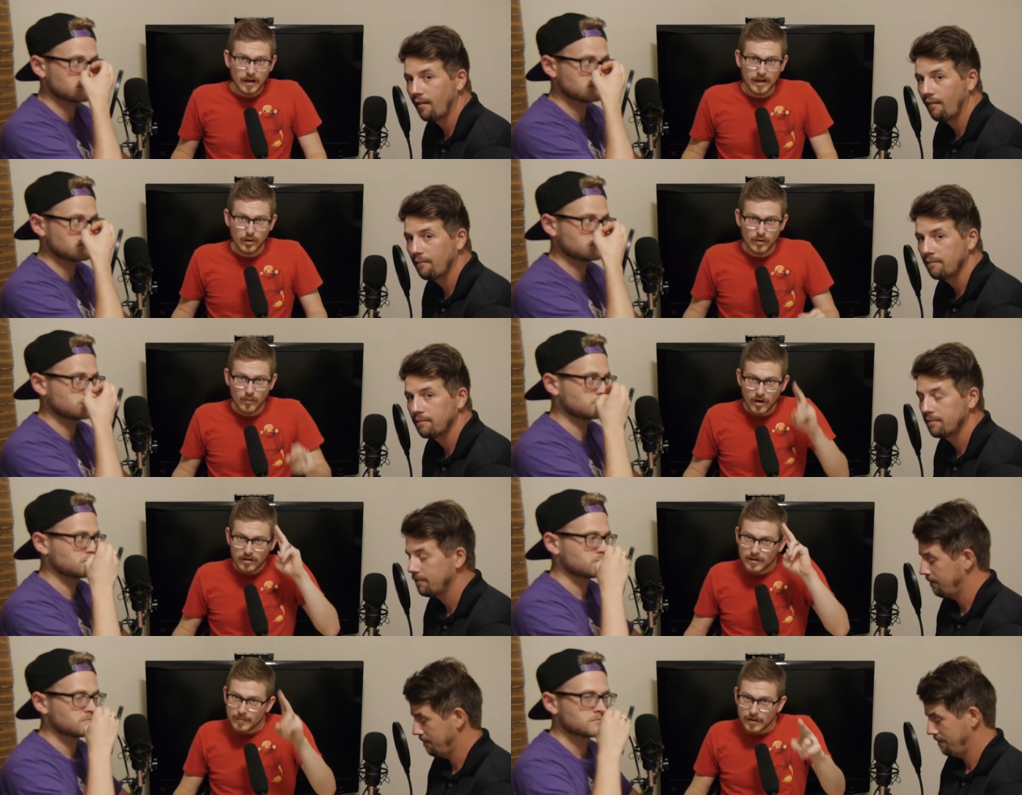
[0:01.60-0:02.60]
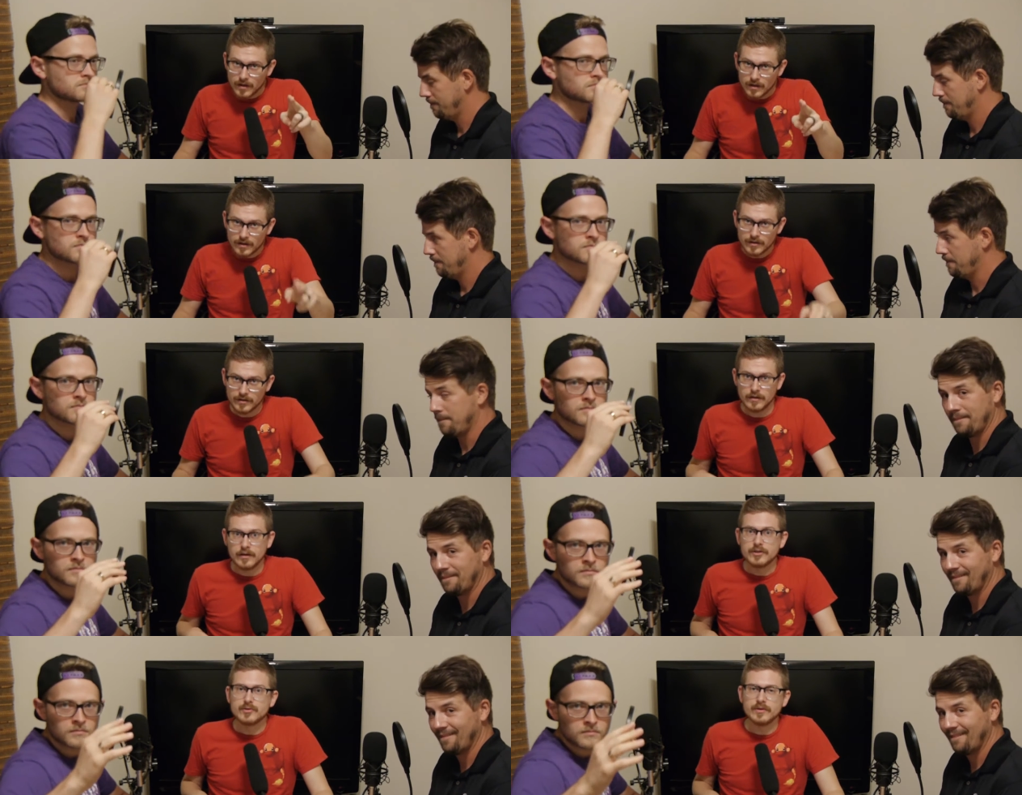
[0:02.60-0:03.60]
Speaker 1: Hello and welcome
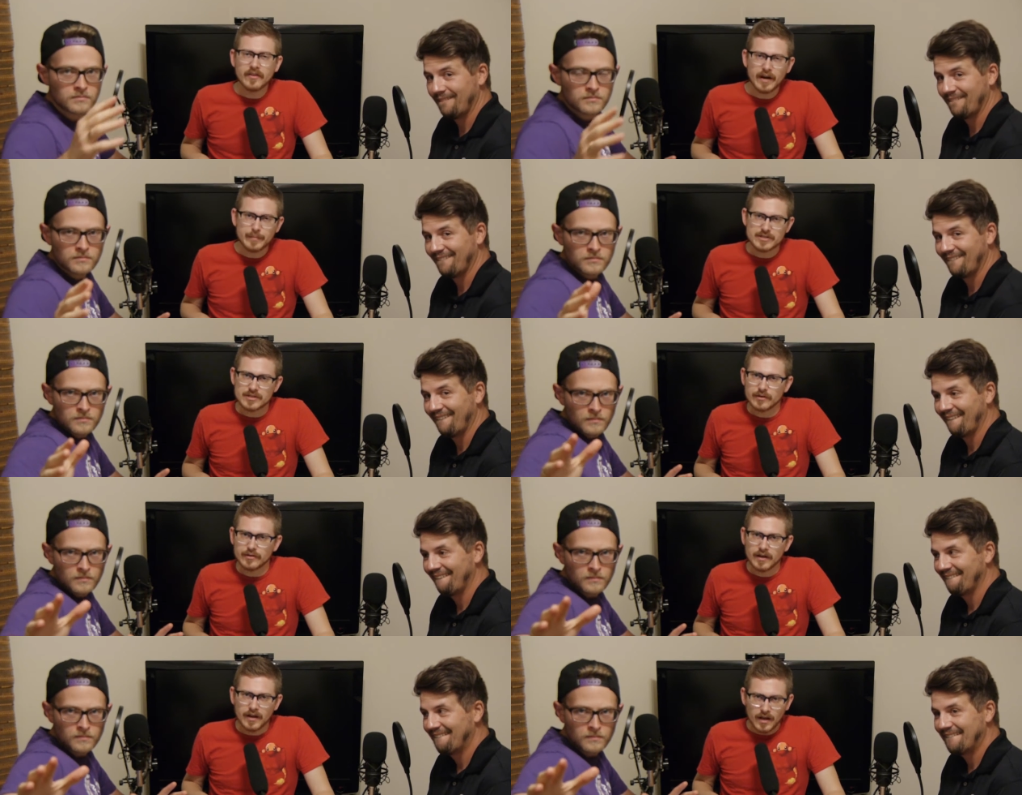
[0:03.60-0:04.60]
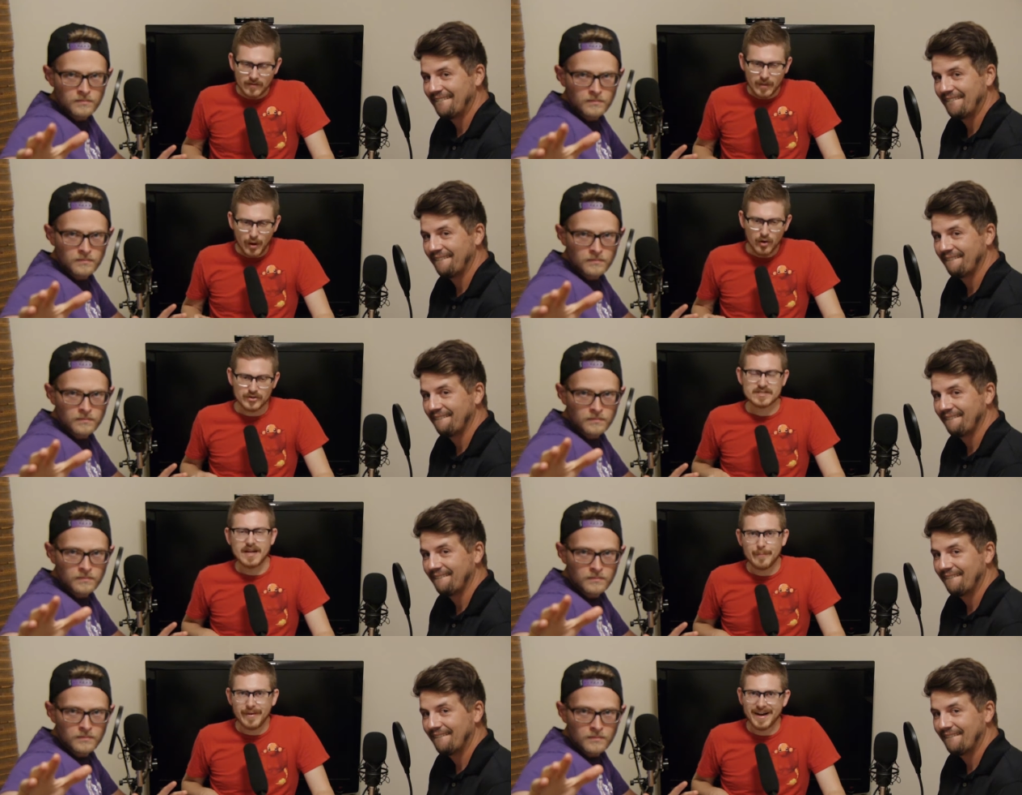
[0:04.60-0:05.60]
to another episode of the
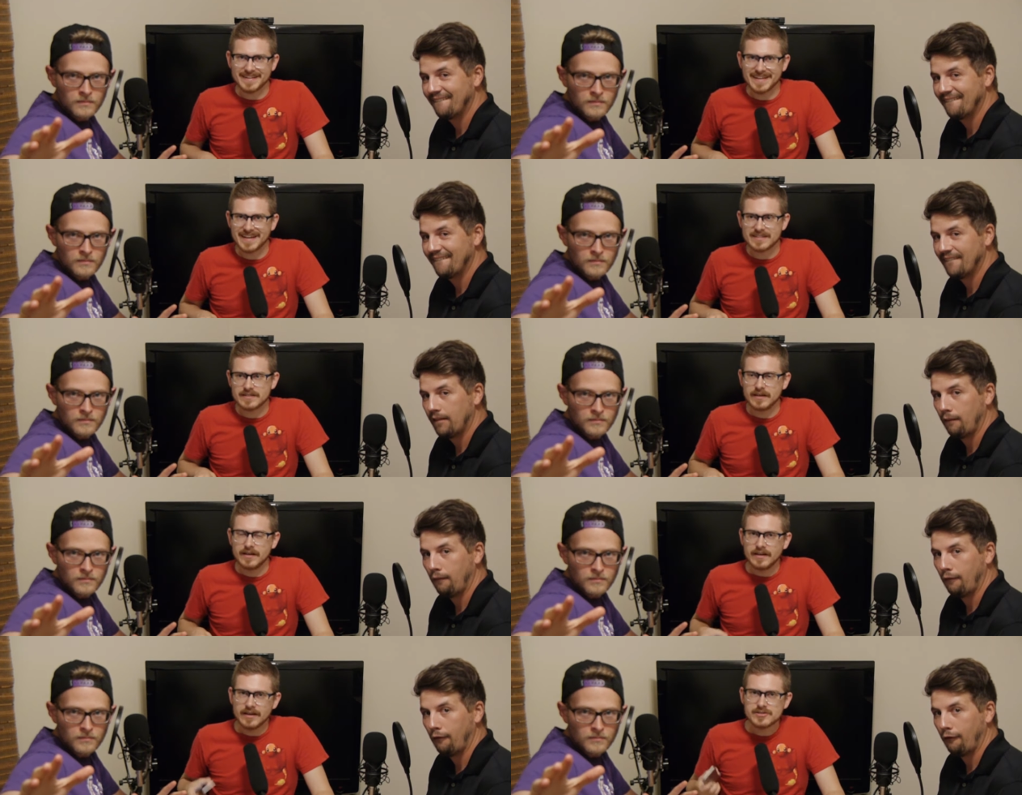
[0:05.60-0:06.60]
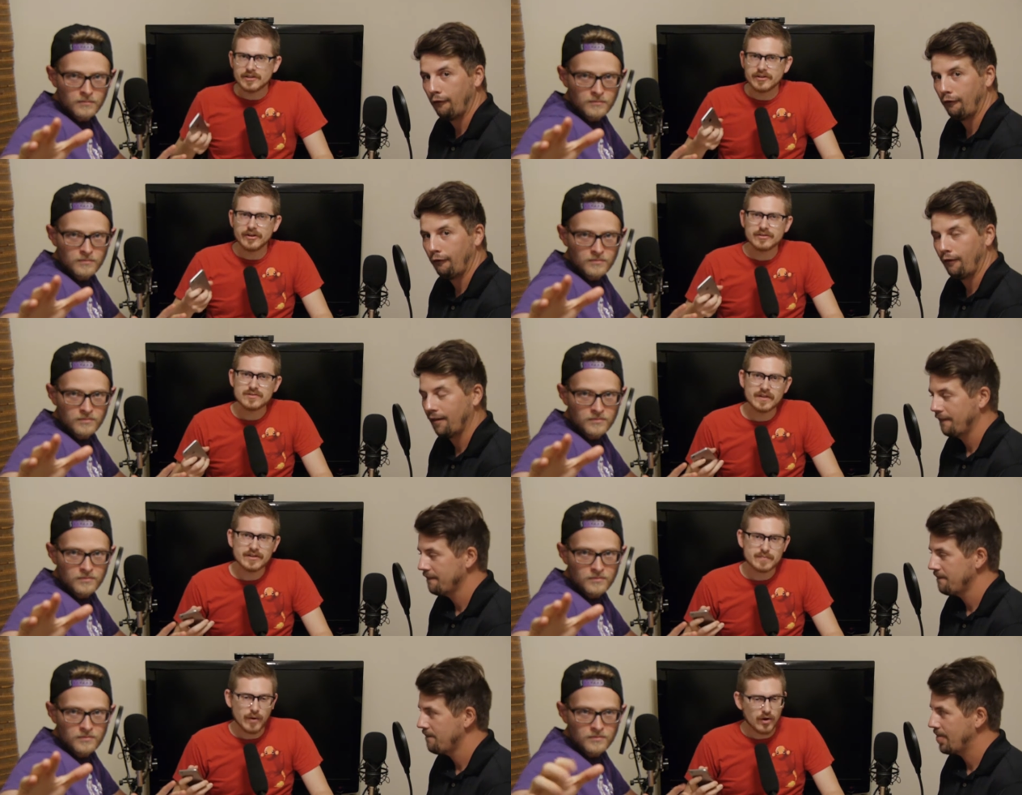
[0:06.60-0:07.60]
Pokestop Podcast. and to the
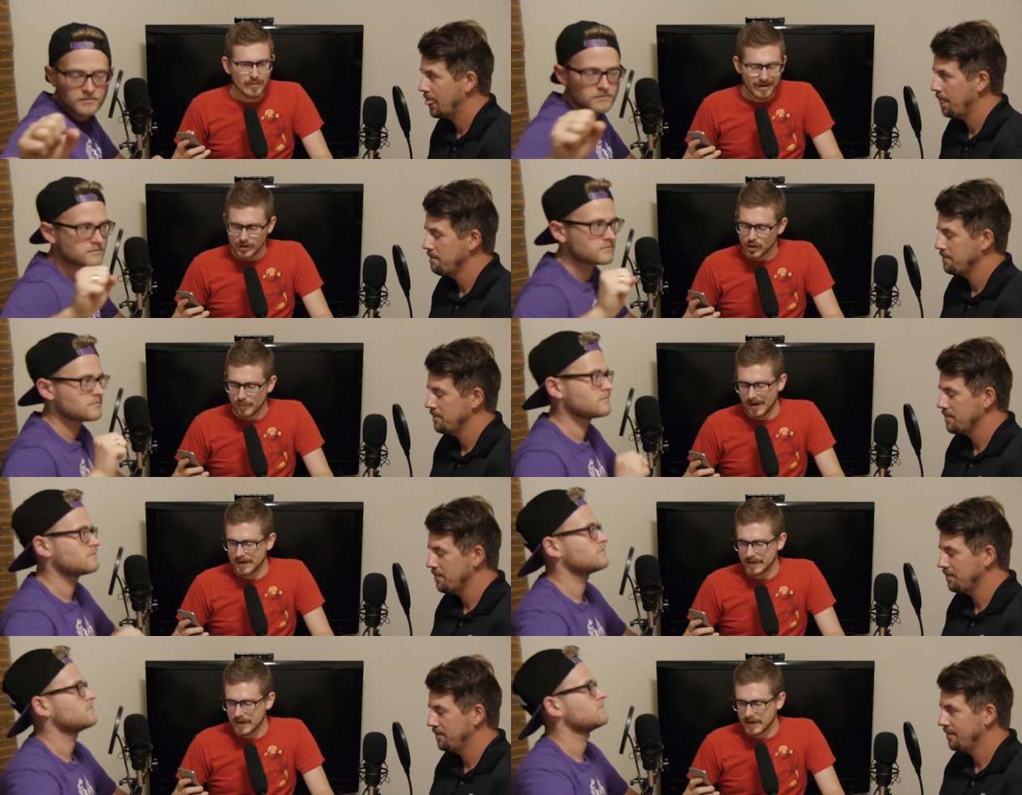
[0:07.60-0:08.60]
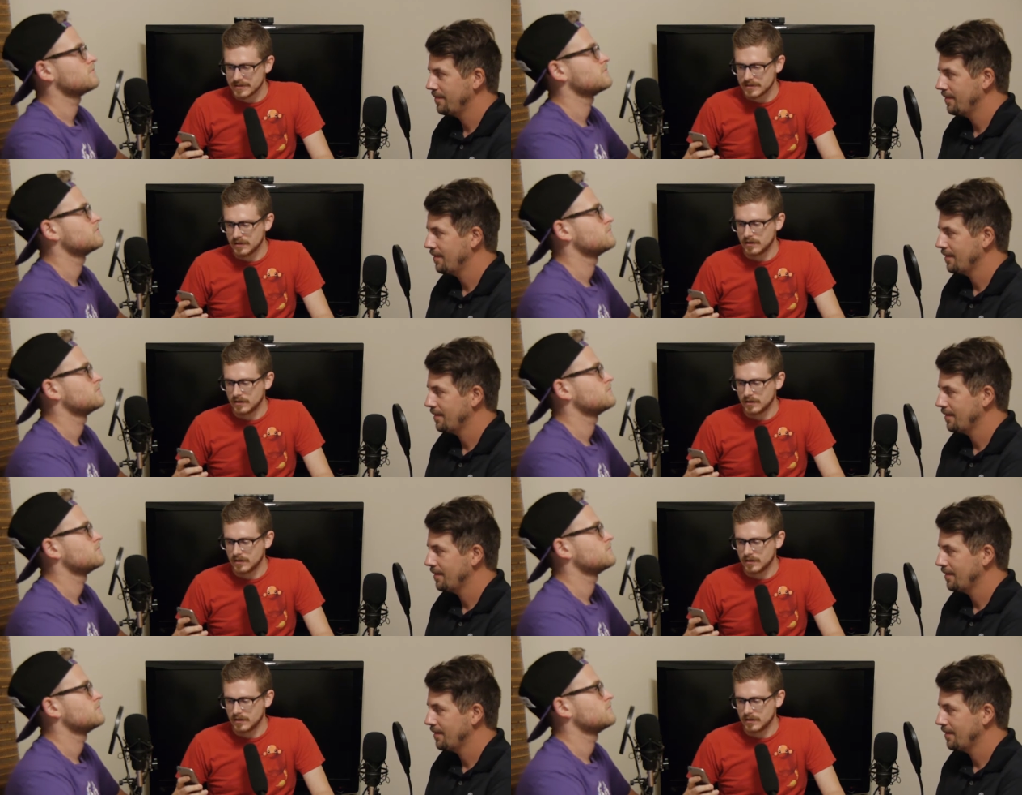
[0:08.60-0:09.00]
Nerdosphere's Pokemon Go podcast.